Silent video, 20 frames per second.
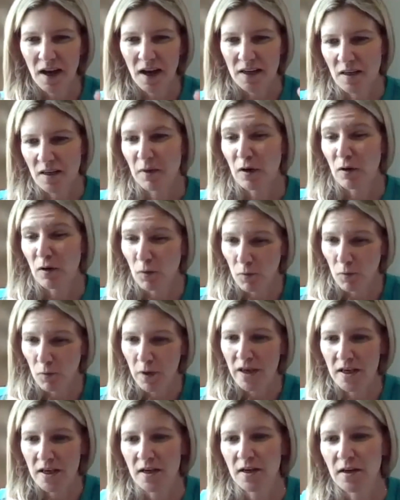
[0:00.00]
a typical
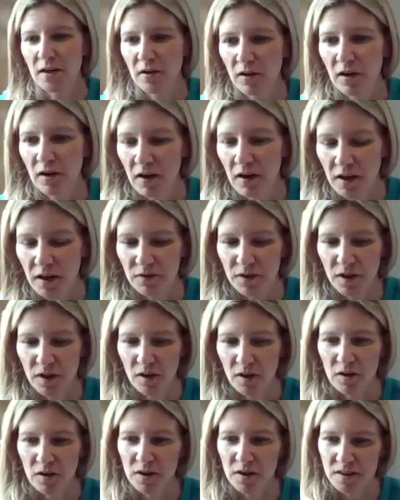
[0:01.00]
week look like for
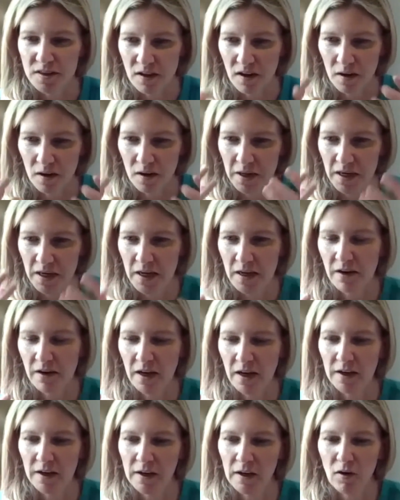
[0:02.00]
you? Because I'm
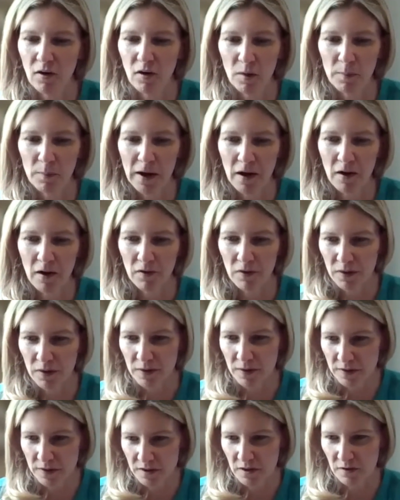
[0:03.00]
hearing a lot about
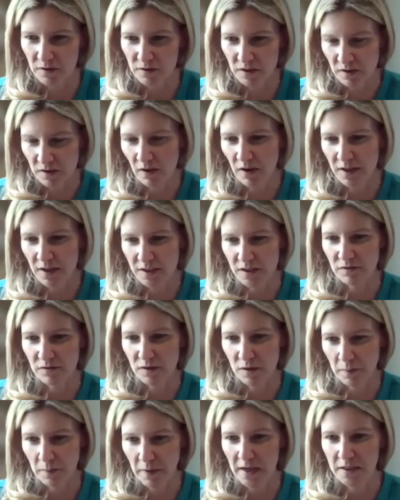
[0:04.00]
the sort of side
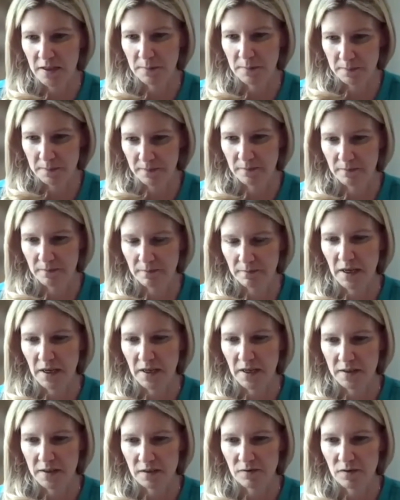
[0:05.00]
of the bed
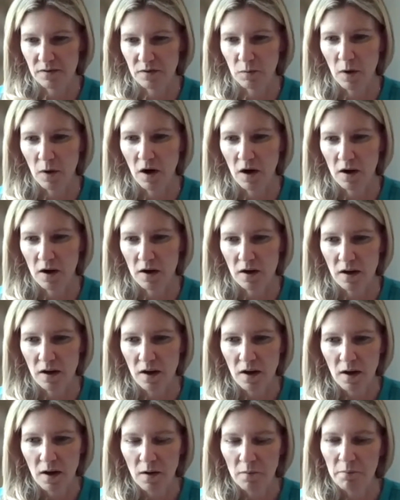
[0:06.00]
piece of the work,
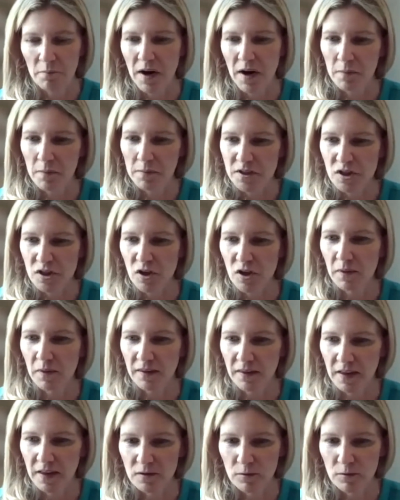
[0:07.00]
but I'm
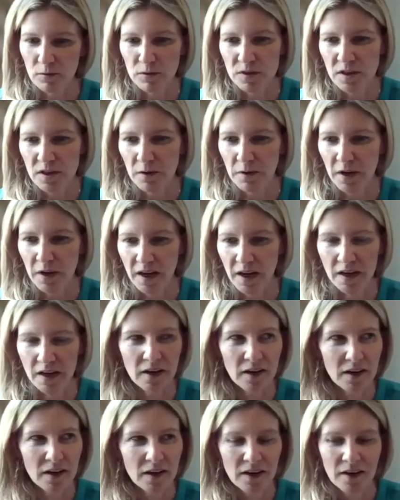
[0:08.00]
assuming there's also
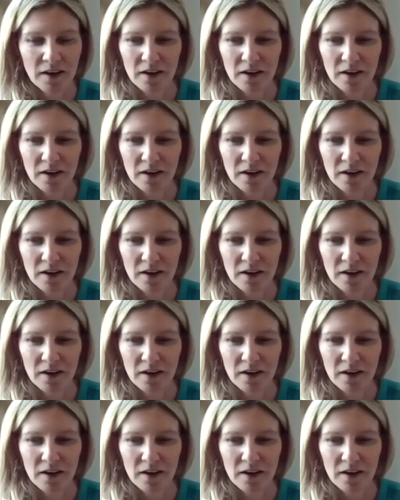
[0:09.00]
a